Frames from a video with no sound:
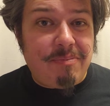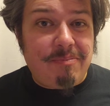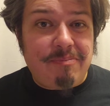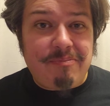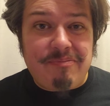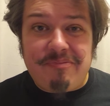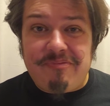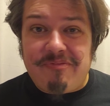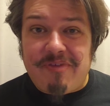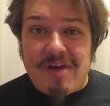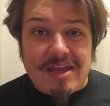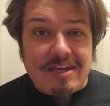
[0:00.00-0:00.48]

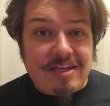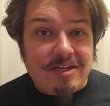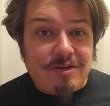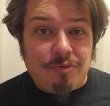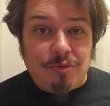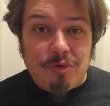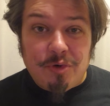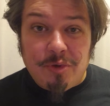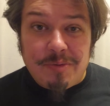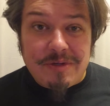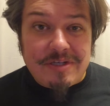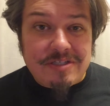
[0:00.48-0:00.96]
finding
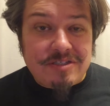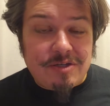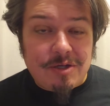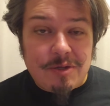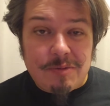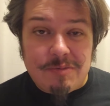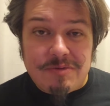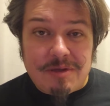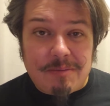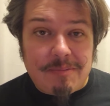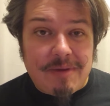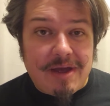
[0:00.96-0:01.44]
Rubik's
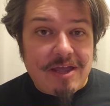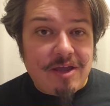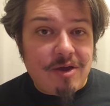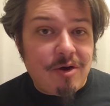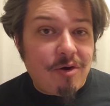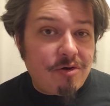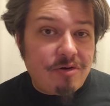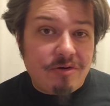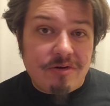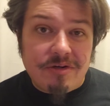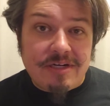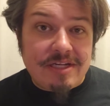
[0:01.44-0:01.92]
Cubes on my
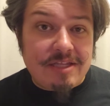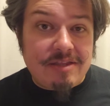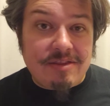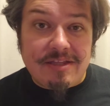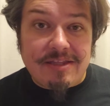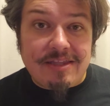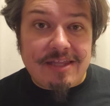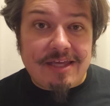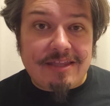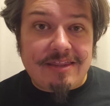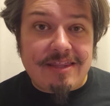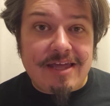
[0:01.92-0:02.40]
own or
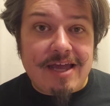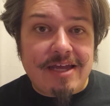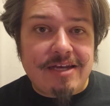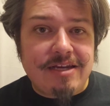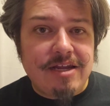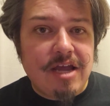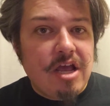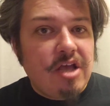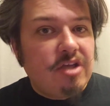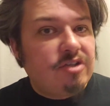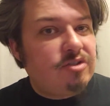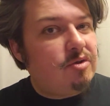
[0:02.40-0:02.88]
anything like
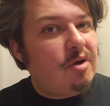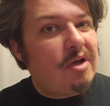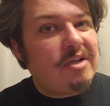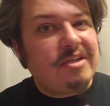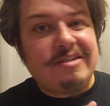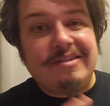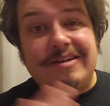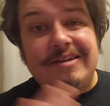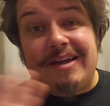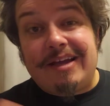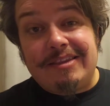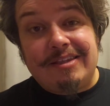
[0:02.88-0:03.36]
that, so I
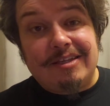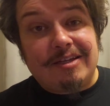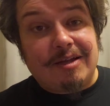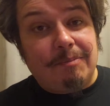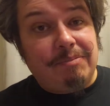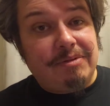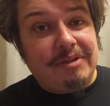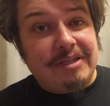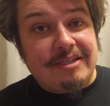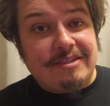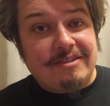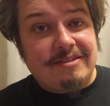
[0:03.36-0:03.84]
just got the
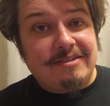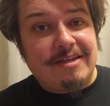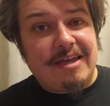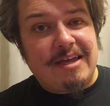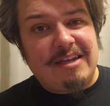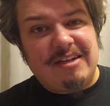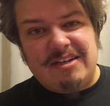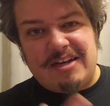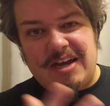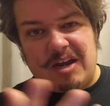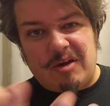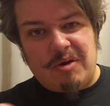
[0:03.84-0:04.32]
complete
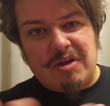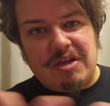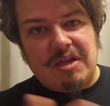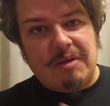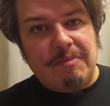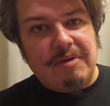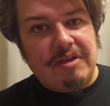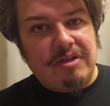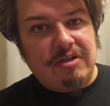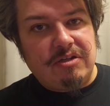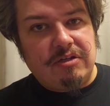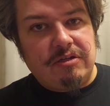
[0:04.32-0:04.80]
set, and I
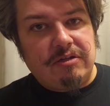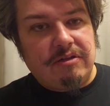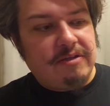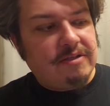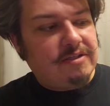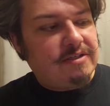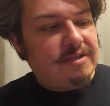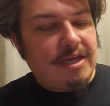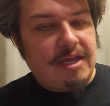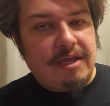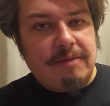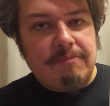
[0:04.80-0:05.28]
recommend you do the
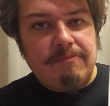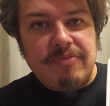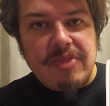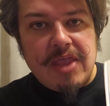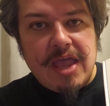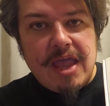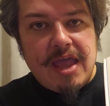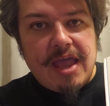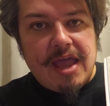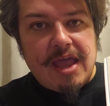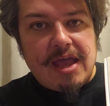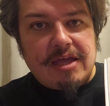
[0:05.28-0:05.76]
same.
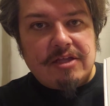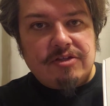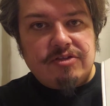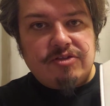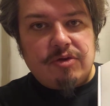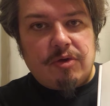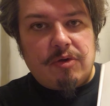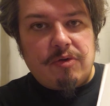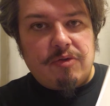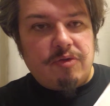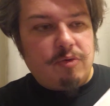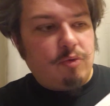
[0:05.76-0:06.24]
And
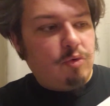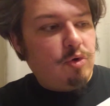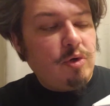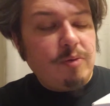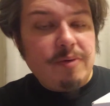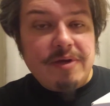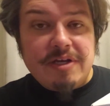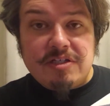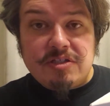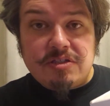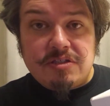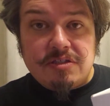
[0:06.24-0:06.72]
so the
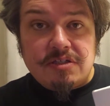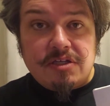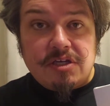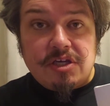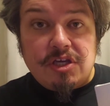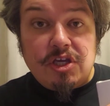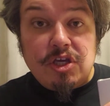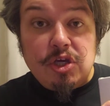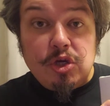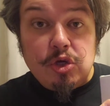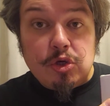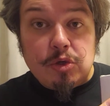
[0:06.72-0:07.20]
Rubik's
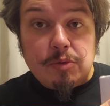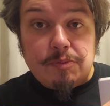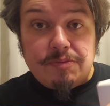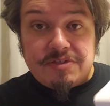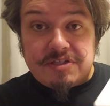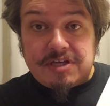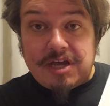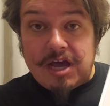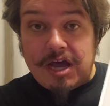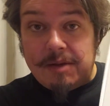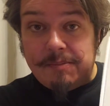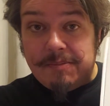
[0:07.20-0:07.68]
Cubes
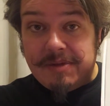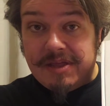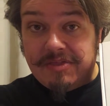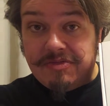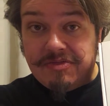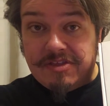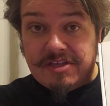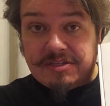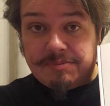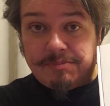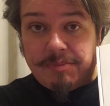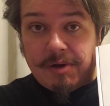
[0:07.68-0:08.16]
come in
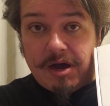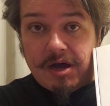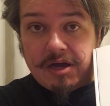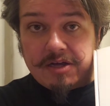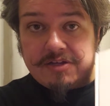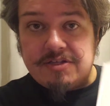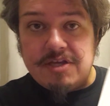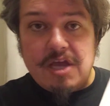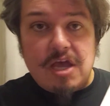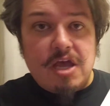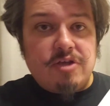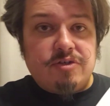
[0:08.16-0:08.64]
this
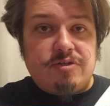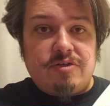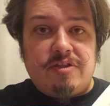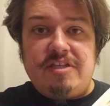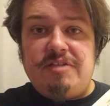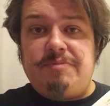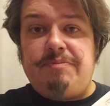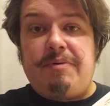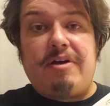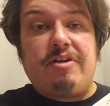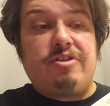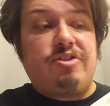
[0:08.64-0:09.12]
box. So
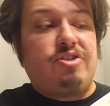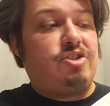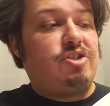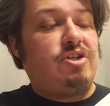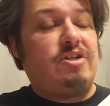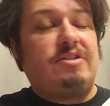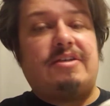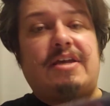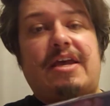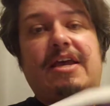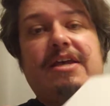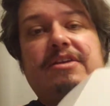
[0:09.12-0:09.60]
this box
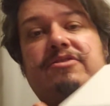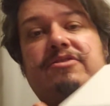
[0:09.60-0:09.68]
just has the